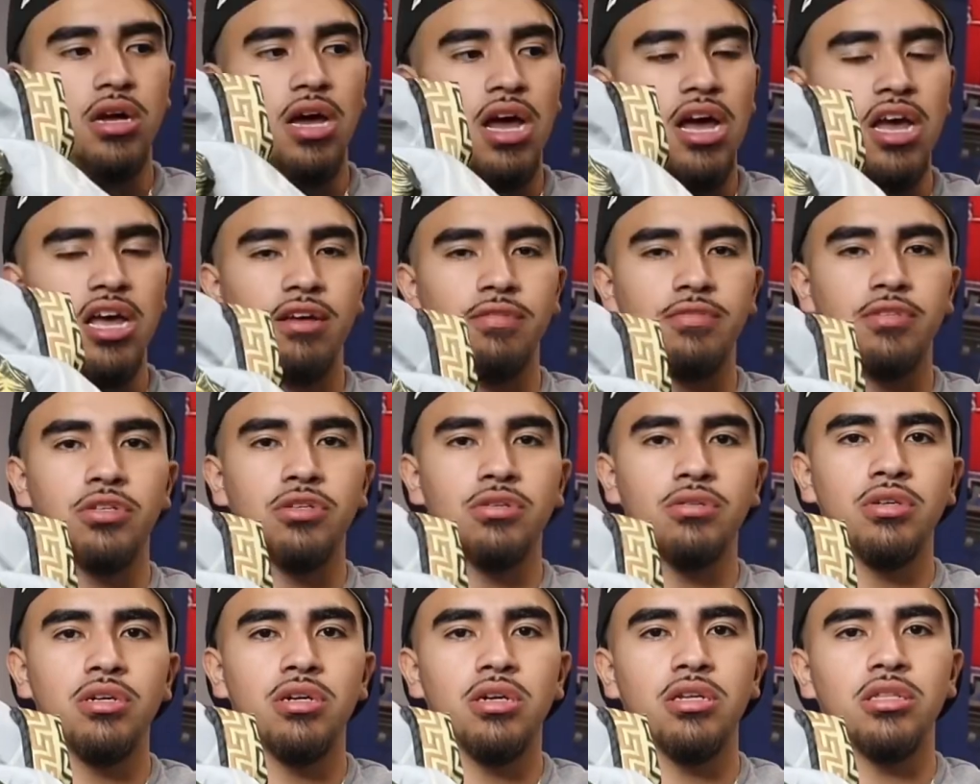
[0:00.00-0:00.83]
I have
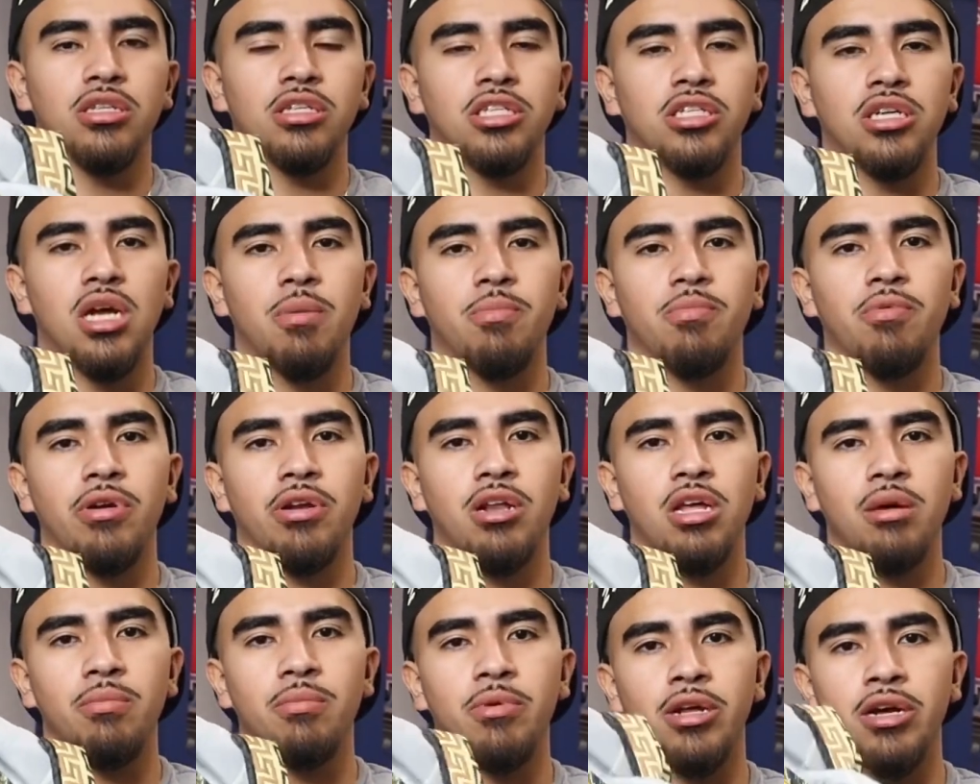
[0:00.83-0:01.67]
2 here at the shop right
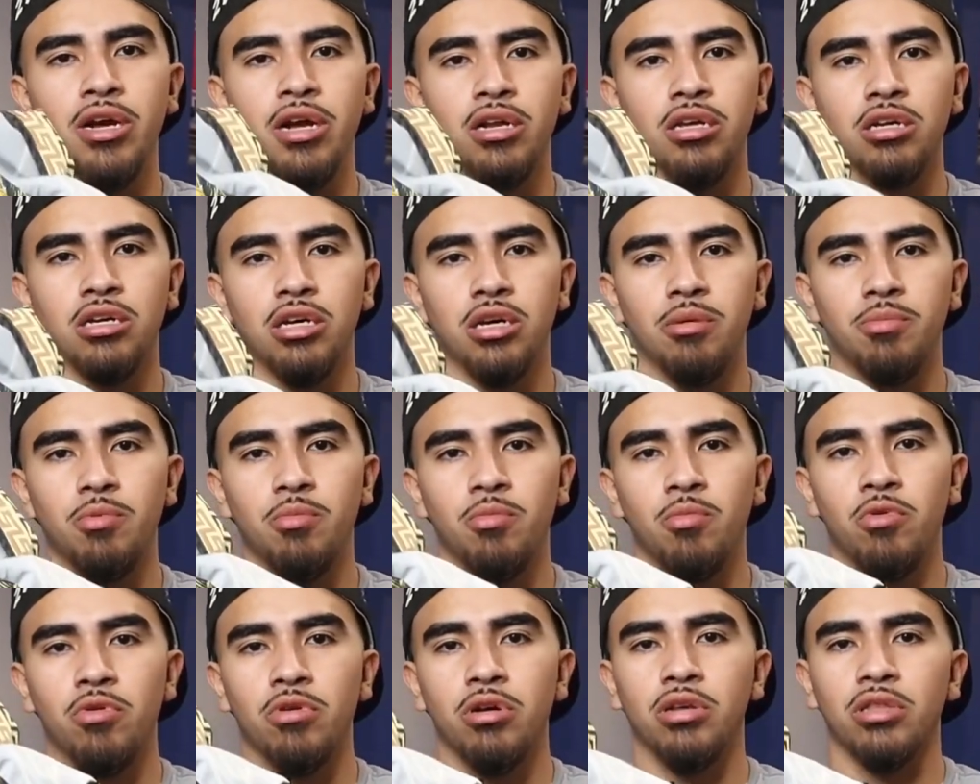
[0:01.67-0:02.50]
now, but I got a couple
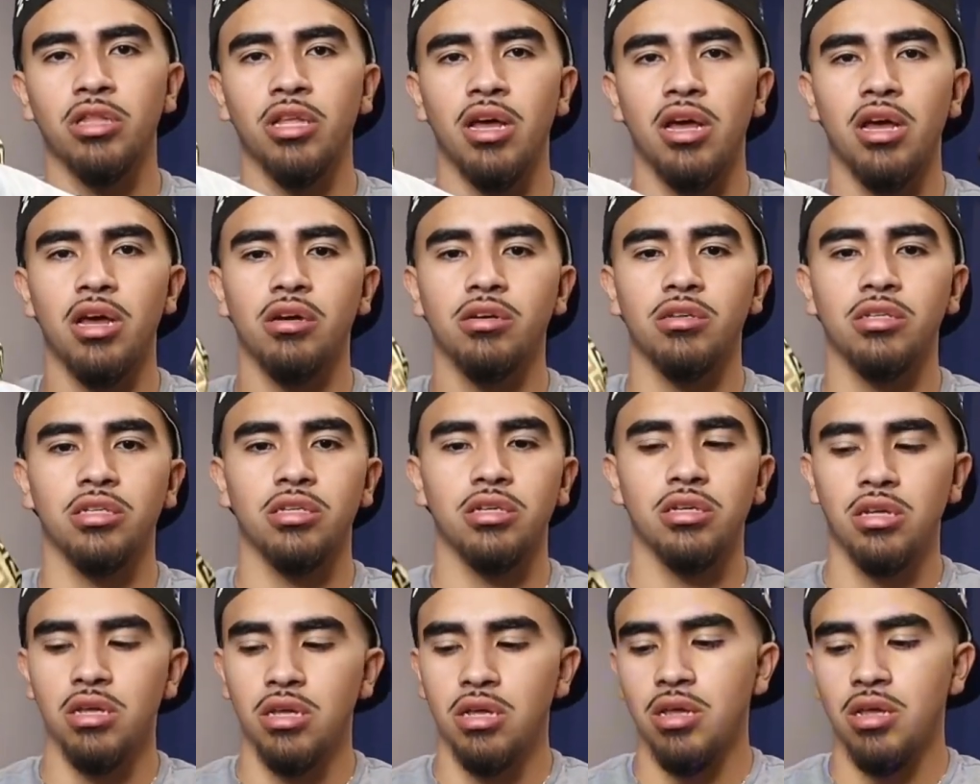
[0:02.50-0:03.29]
more at the house.